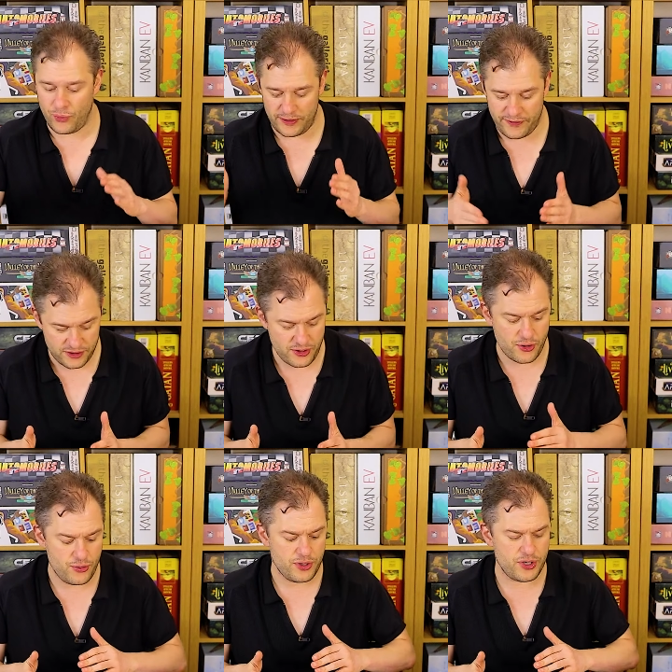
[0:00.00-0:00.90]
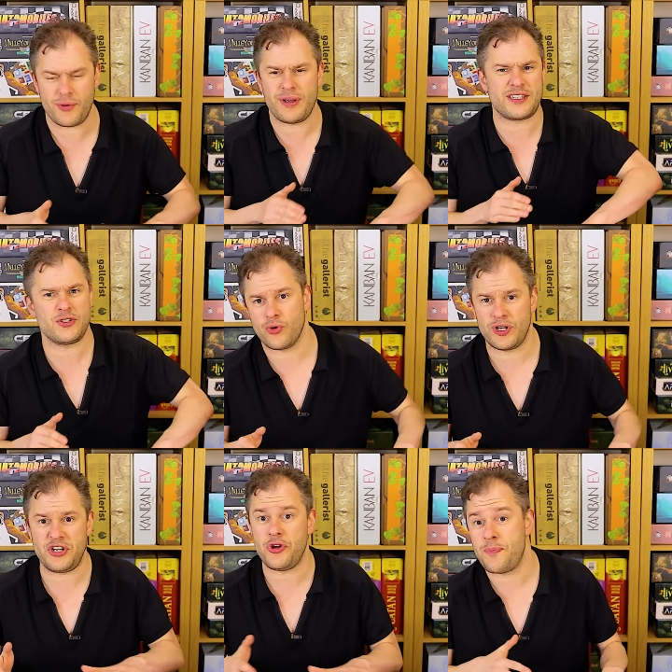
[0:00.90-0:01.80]
Well, if you do, you don't get to draw
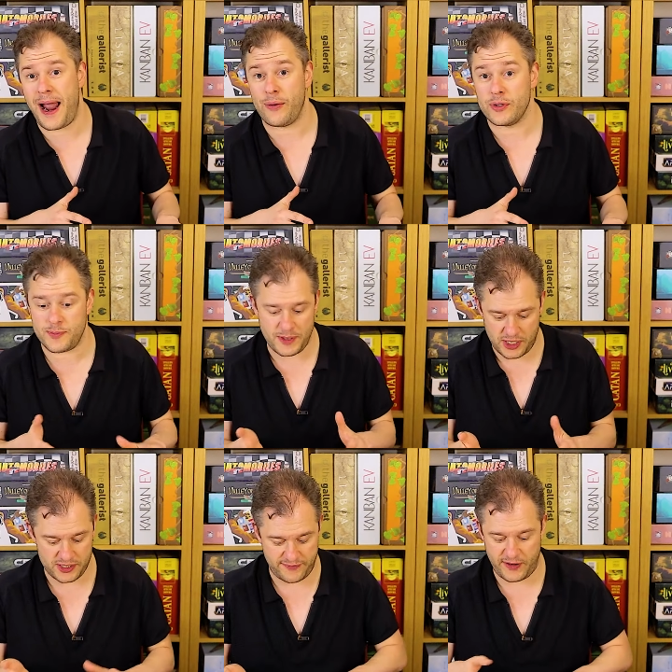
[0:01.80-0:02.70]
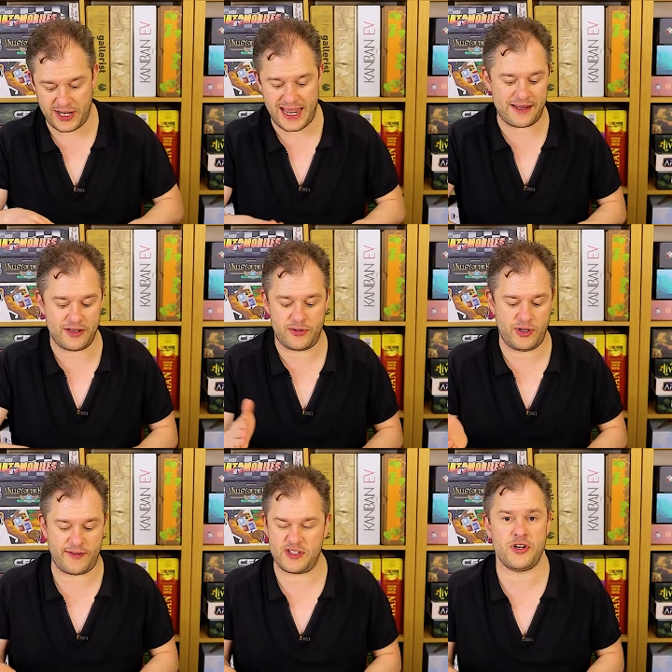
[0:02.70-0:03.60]
any new powers because if I end
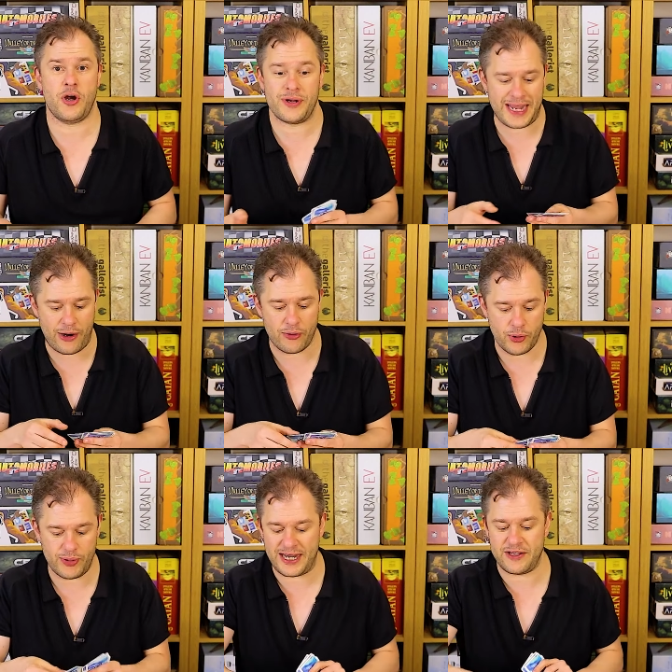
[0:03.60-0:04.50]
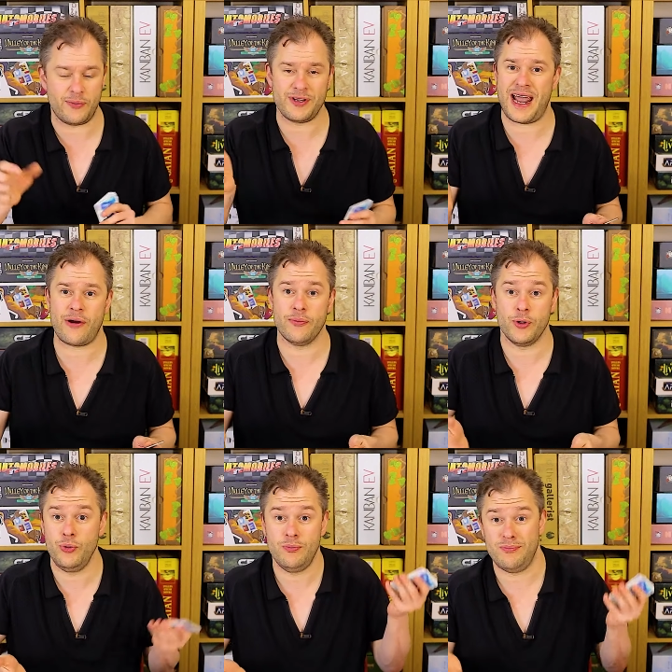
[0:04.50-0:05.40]
if I start with Caribou and end up with
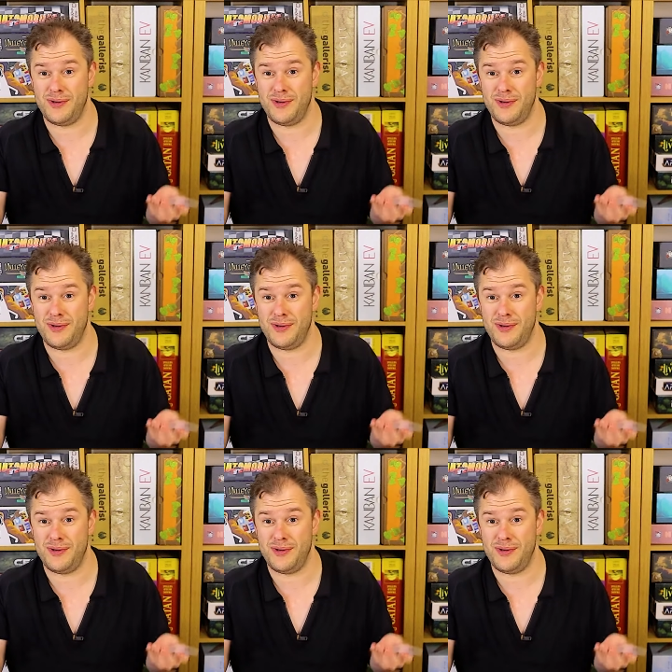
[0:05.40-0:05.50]
Caribou,